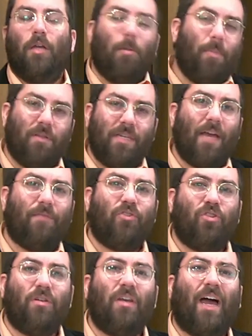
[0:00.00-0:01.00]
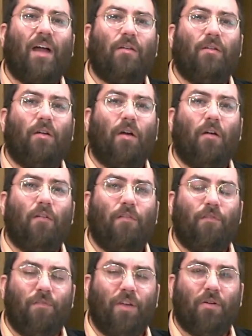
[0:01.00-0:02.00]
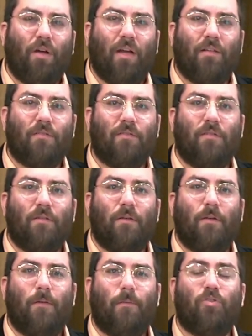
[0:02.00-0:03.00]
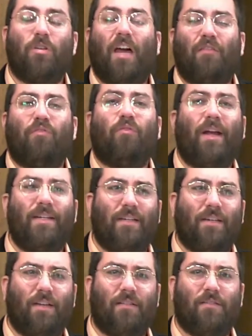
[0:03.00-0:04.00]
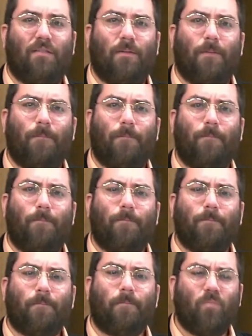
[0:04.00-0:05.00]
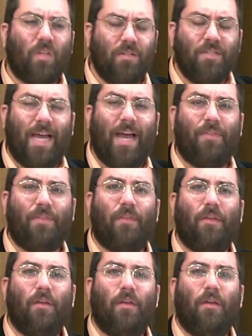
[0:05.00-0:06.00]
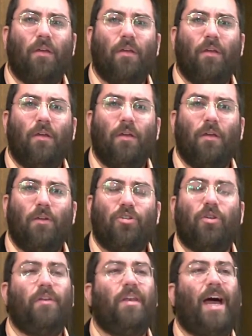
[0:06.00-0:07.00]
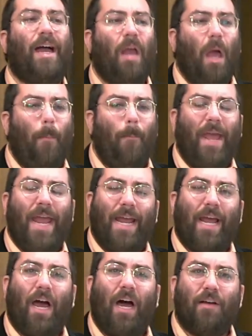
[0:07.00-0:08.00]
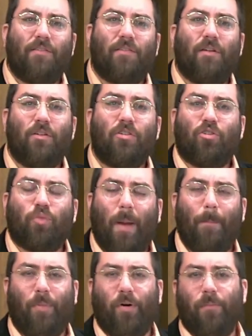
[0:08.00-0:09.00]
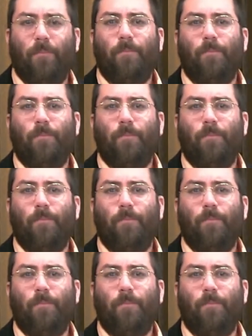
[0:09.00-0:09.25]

But death should not fear us, should not frighten us. Death should not make us tremble.